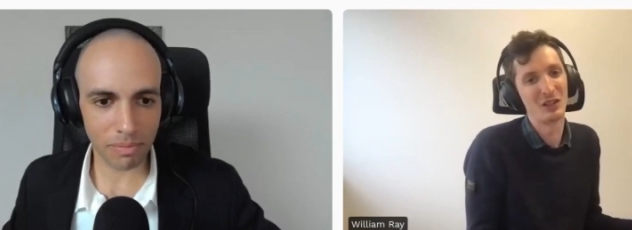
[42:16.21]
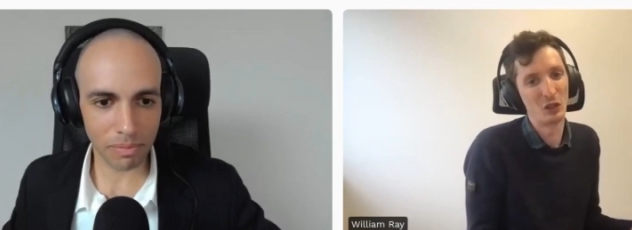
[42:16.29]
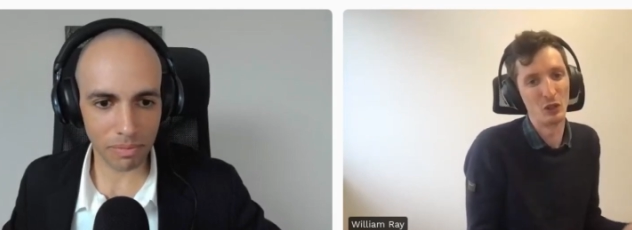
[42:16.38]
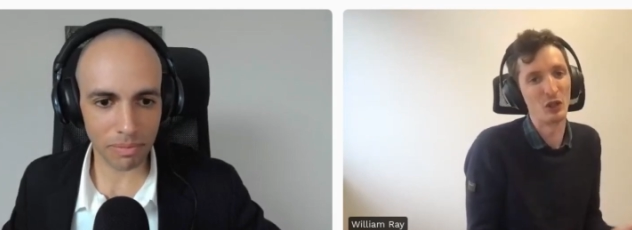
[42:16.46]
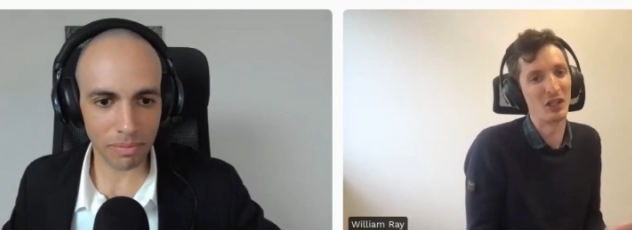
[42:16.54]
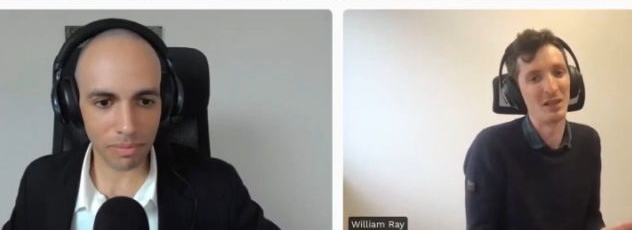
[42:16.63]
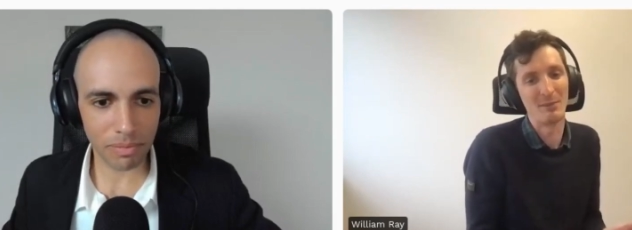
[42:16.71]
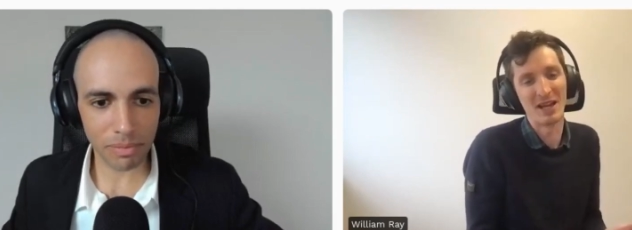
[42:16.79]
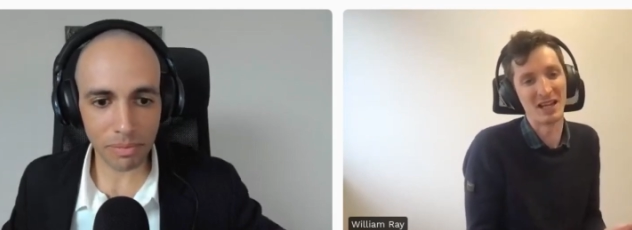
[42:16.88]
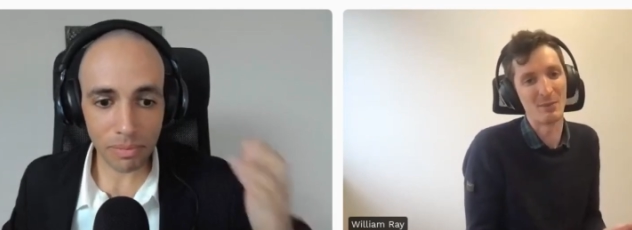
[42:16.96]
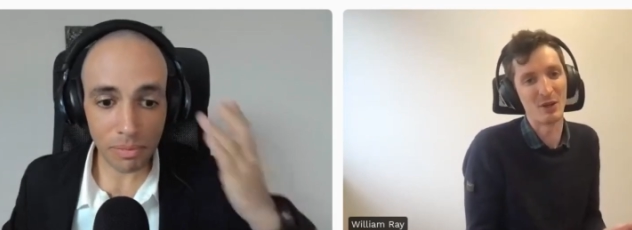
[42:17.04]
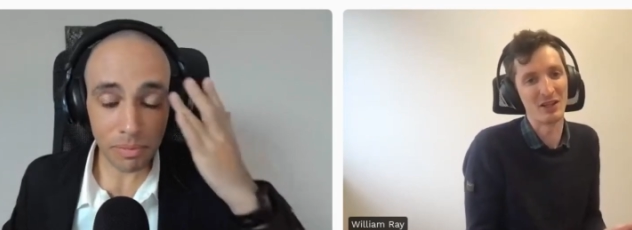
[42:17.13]
Speaker 1: you're looking at
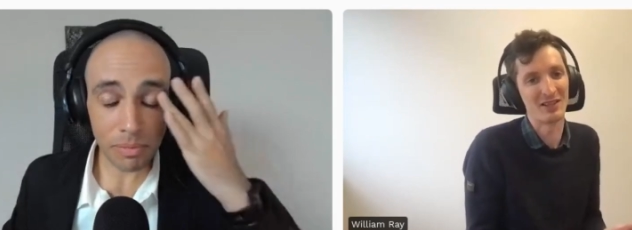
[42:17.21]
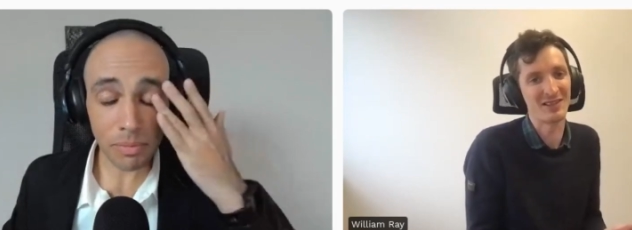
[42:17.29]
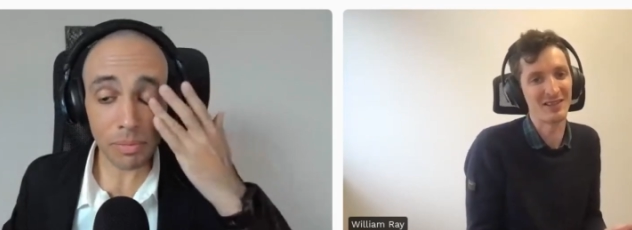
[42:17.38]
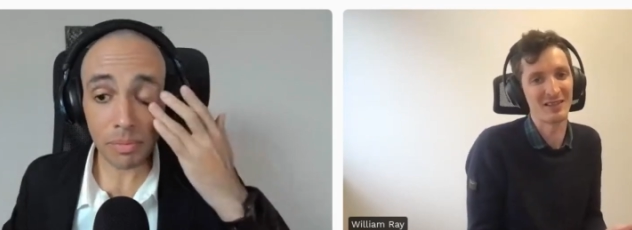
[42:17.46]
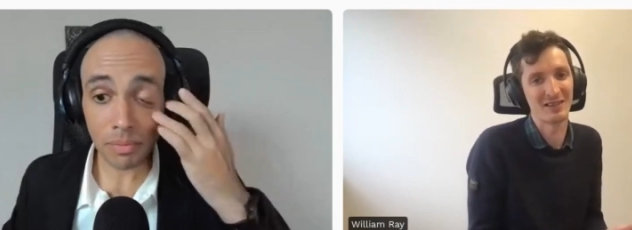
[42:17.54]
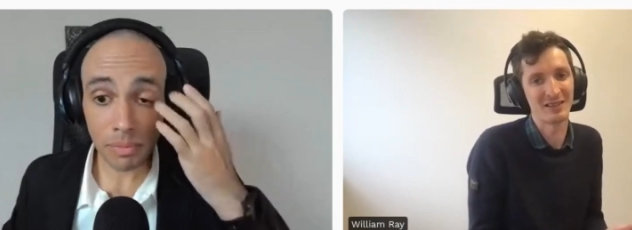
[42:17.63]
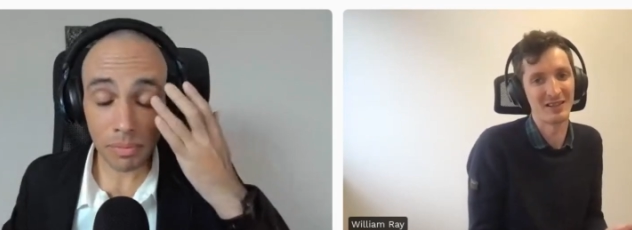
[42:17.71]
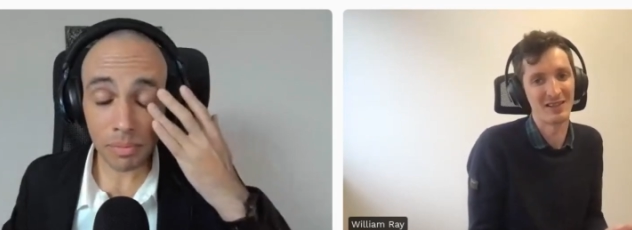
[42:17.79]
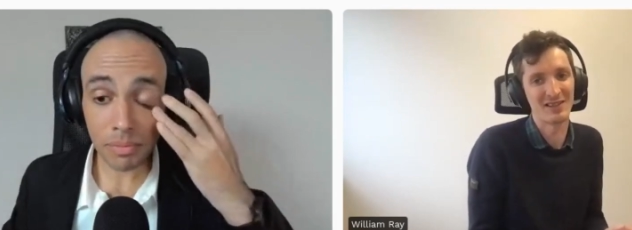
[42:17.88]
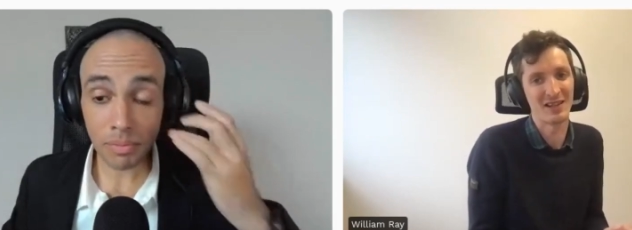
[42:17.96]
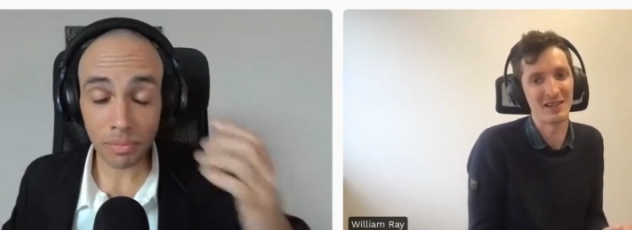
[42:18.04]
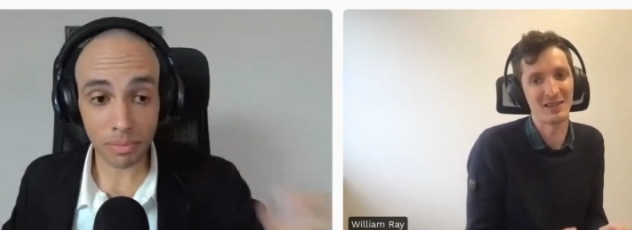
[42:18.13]
megabytes
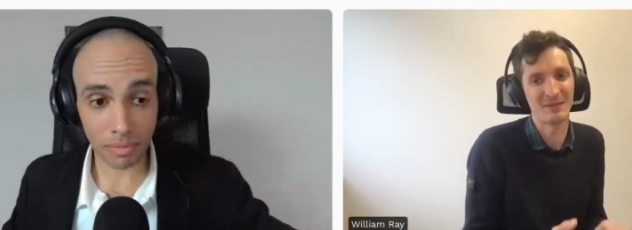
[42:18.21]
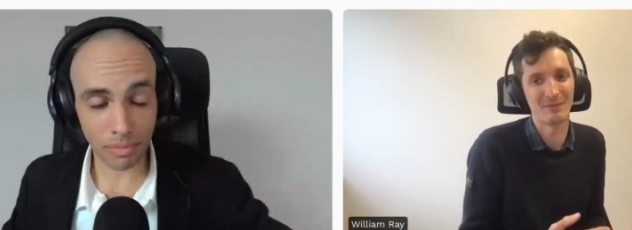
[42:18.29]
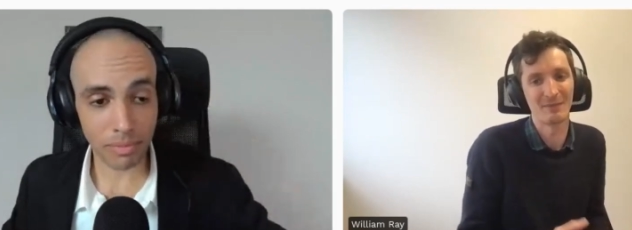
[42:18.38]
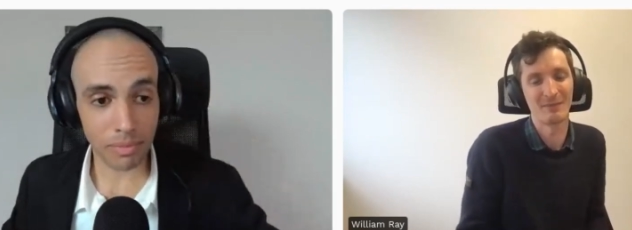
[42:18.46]
instead.